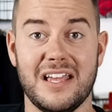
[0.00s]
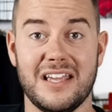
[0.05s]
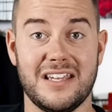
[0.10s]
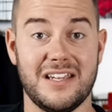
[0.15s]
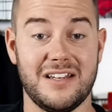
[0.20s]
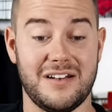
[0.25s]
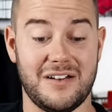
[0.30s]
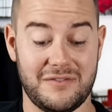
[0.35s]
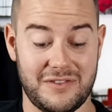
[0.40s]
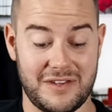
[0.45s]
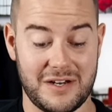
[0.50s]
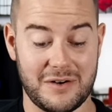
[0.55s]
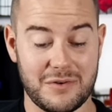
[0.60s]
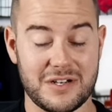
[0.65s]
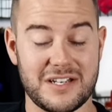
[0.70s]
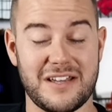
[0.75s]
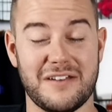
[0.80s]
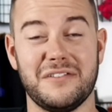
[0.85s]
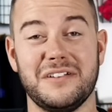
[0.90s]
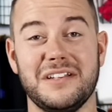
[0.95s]
you know, there were
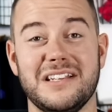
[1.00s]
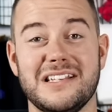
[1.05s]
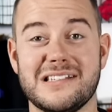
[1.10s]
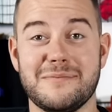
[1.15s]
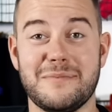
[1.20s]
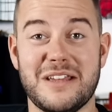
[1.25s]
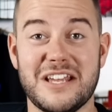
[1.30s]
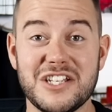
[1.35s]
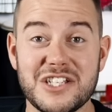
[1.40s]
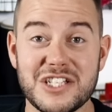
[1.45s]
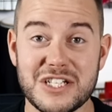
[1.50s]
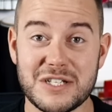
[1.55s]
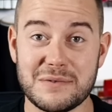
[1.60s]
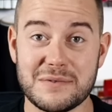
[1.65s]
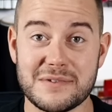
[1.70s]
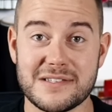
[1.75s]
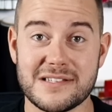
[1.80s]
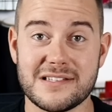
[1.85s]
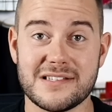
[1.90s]
definitely some issues.